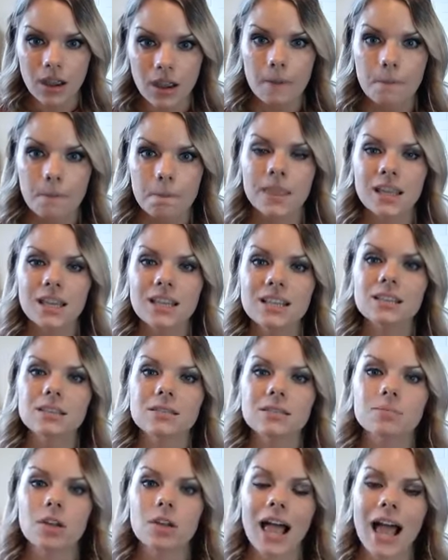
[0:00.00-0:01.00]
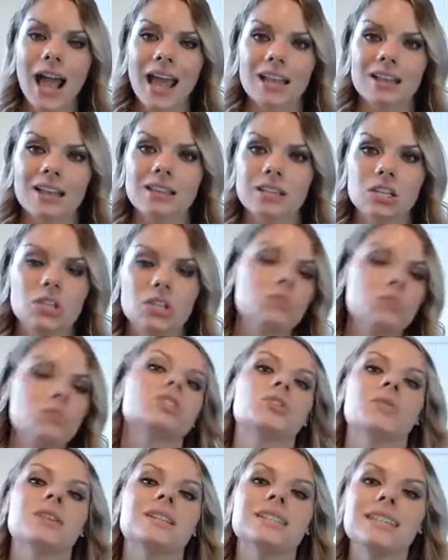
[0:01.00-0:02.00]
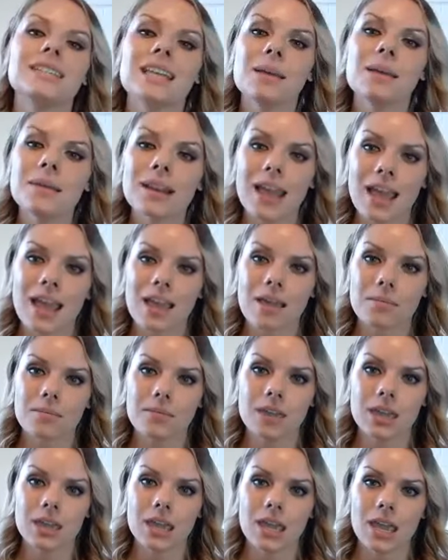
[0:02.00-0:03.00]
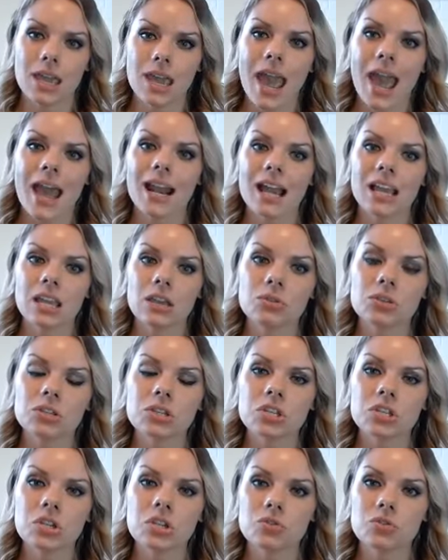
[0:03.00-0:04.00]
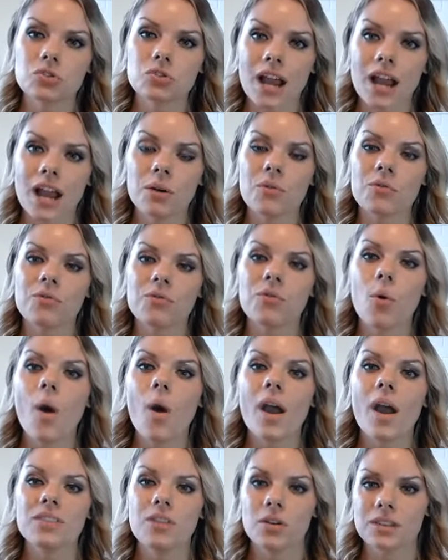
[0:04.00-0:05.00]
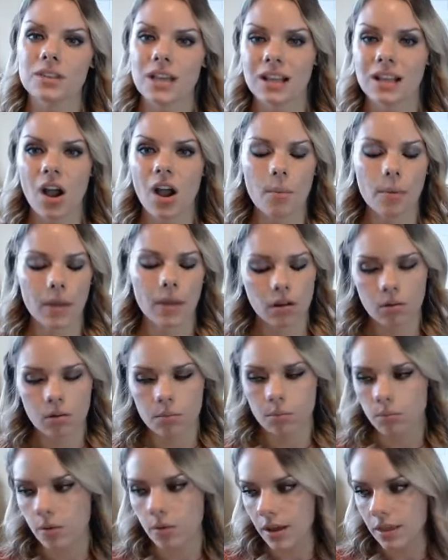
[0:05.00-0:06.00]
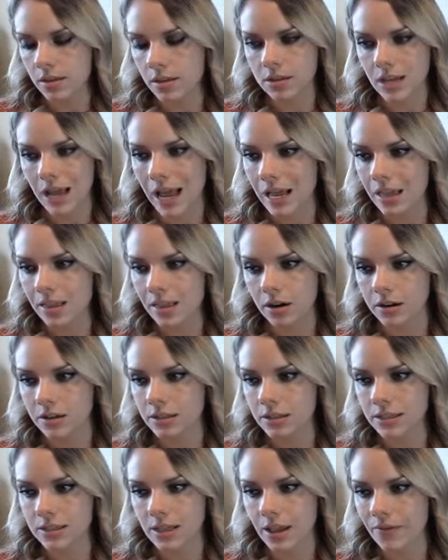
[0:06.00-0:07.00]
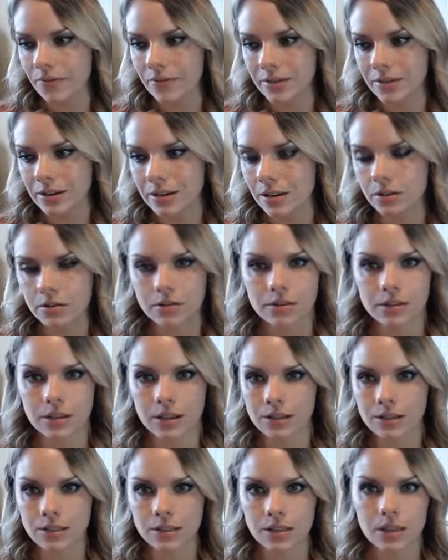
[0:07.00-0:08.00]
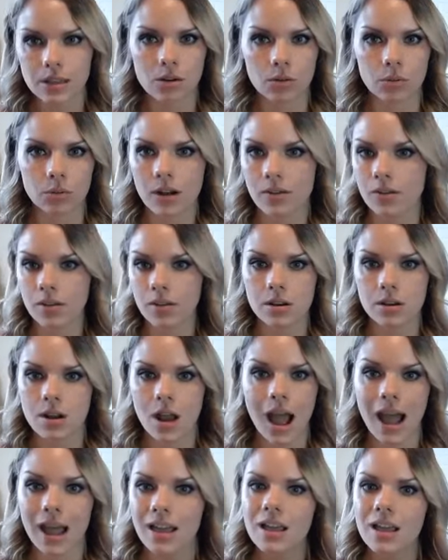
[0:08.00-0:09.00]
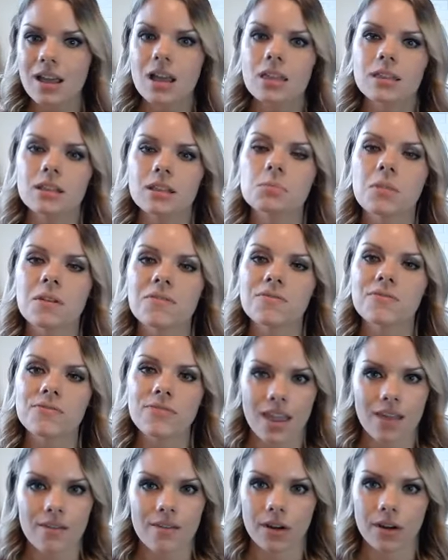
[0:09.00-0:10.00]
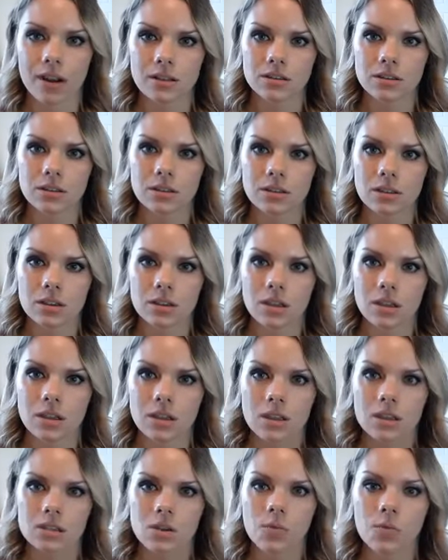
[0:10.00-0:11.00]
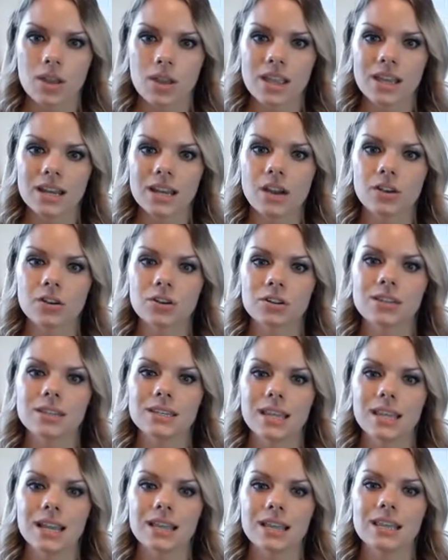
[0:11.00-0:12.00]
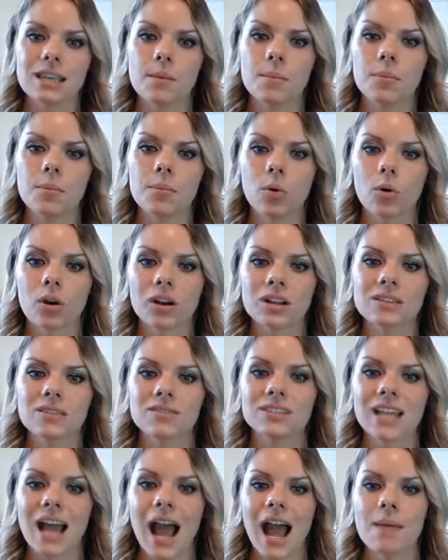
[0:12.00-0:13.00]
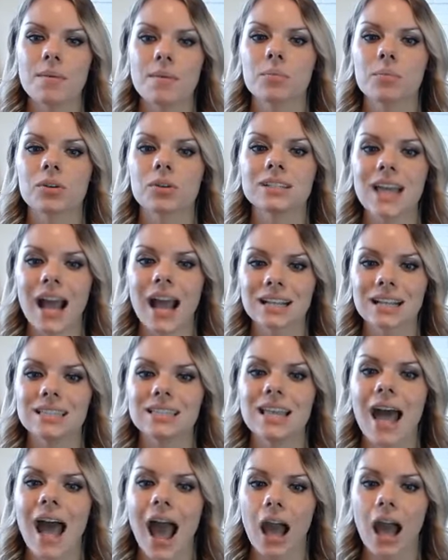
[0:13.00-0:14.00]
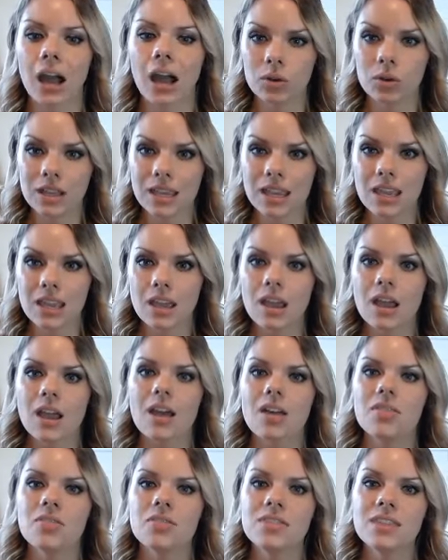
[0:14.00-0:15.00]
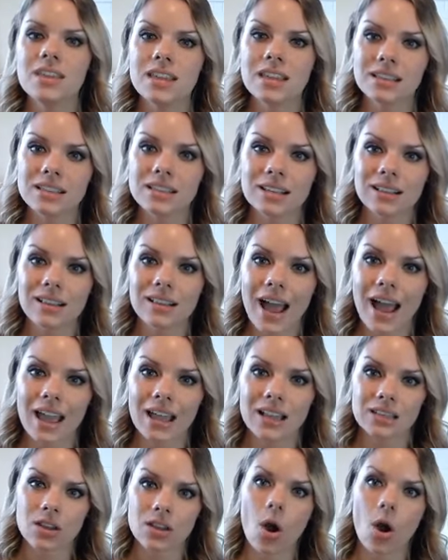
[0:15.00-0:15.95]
These clients used to intimidate me, and I used to try to avoid those. I'd call like, oh boy, this guy, they're 70 or 60 or whatever. They're not, these are my favorite. So if we can understand the importance of time and protecting the equity, these clients